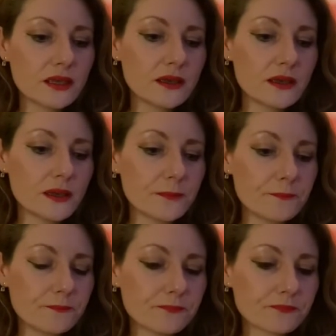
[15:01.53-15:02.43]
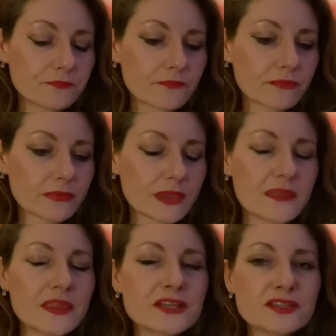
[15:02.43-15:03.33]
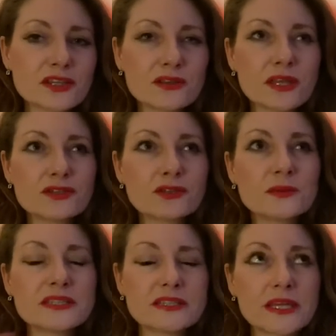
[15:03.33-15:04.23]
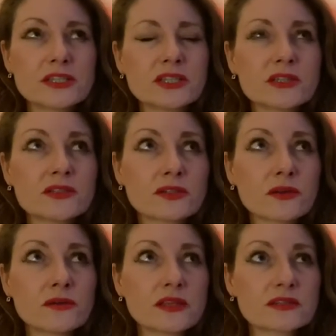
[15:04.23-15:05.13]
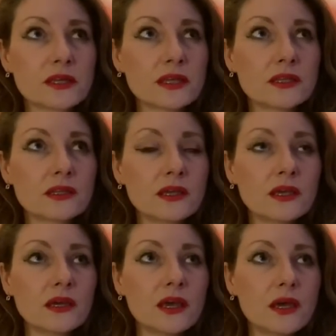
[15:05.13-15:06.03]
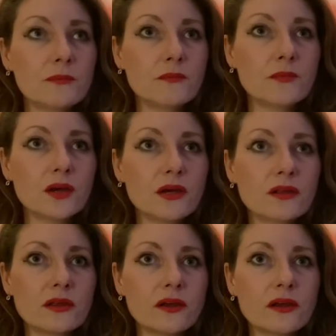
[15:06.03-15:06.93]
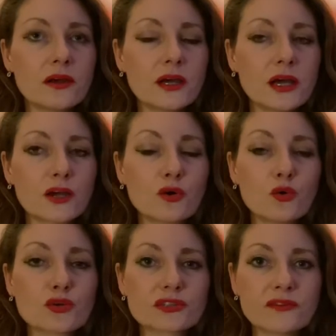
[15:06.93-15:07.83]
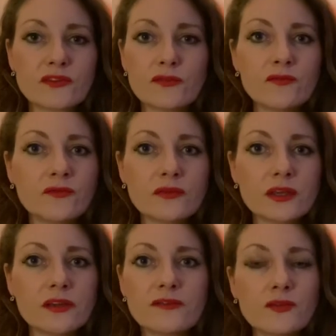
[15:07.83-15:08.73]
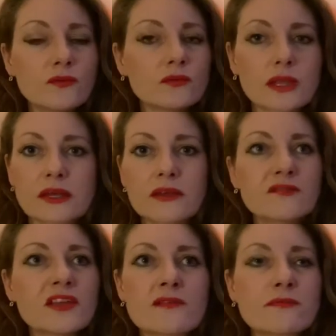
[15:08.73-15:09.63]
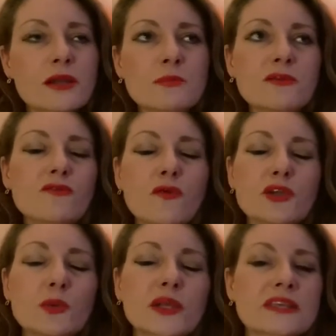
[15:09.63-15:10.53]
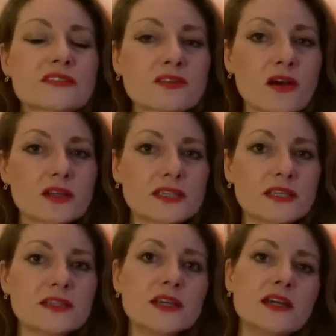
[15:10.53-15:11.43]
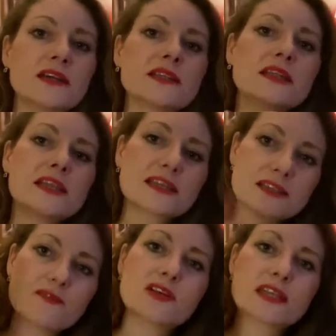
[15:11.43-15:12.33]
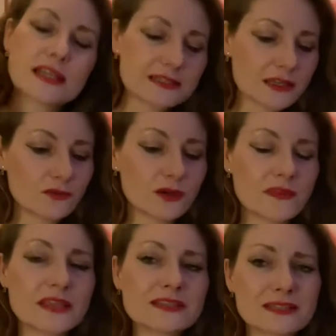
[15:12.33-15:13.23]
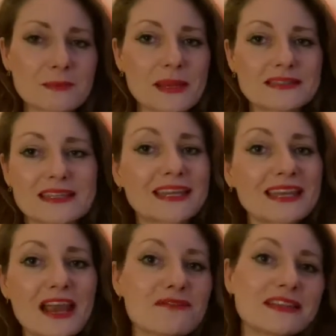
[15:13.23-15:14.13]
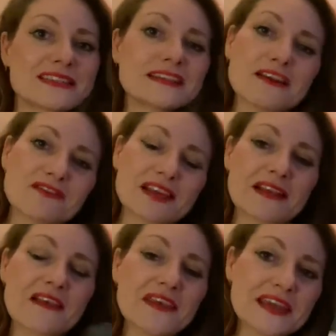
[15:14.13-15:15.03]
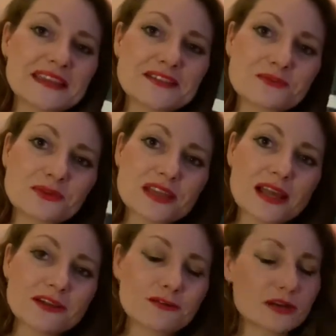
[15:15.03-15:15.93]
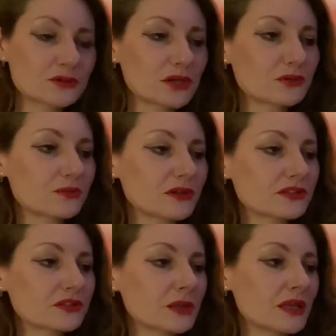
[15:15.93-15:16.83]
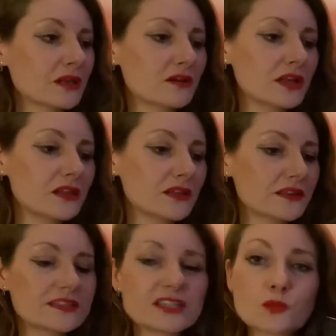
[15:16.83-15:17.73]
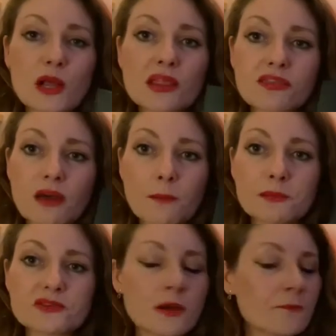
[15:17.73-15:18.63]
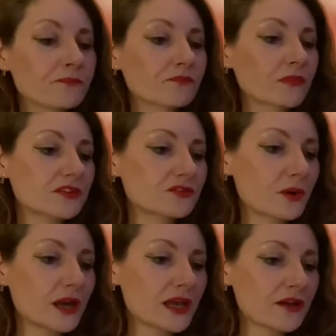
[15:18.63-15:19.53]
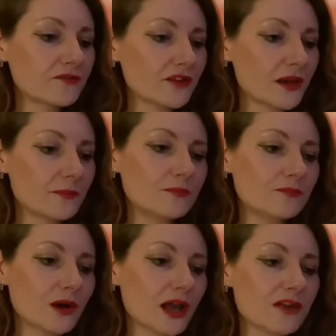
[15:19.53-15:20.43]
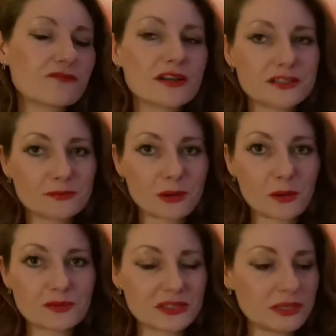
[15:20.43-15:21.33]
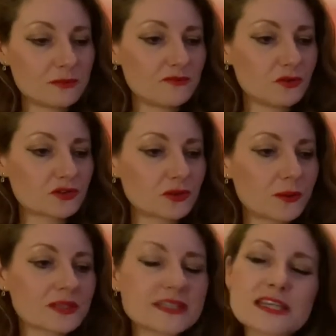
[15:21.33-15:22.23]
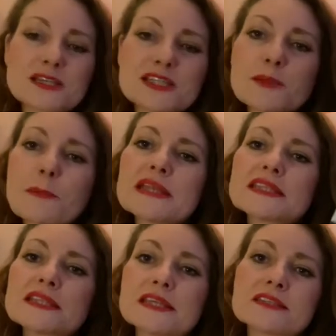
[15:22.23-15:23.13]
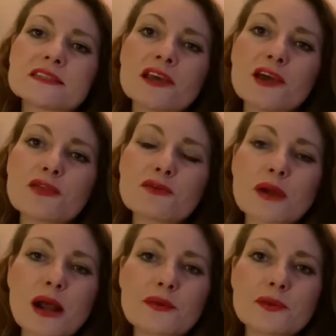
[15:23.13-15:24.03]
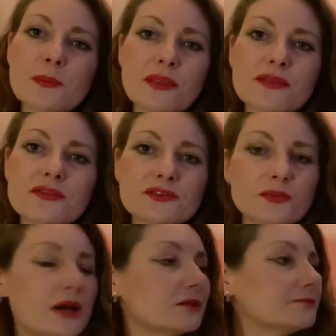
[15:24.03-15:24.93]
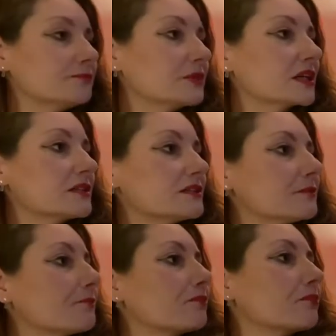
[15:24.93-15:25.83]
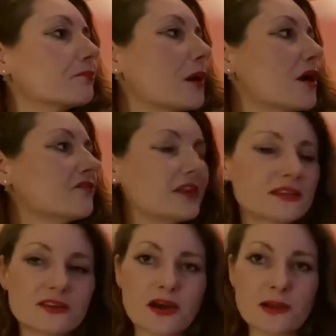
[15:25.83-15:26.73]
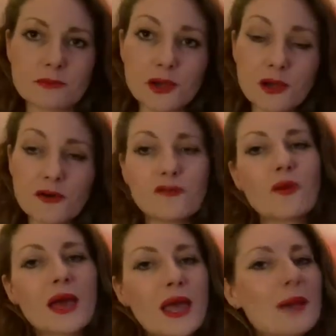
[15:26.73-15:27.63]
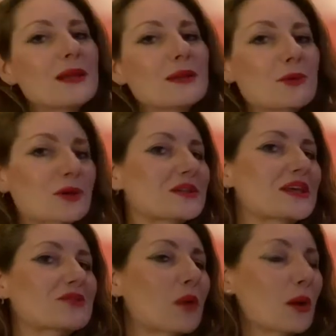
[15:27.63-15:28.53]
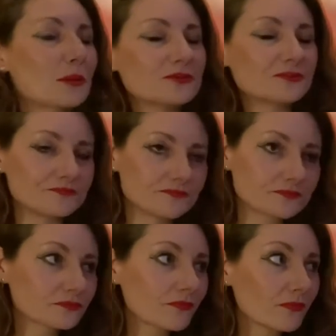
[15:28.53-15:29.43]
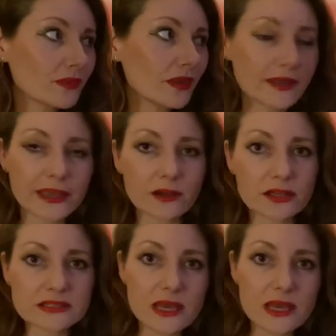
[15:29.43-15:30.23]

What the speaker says: And they do them in stages. So there's like a course if you have never written before and you want to get started, and then the next level and the next level, and they're just amazing. And Kerry is lovely, and this was her little graduation present to me, and this is well thumbed, so I have read some poems in here before, so I'm going to dip into this throughout the month as well, because perfect time for Emily Bronte's poems. Okay guys,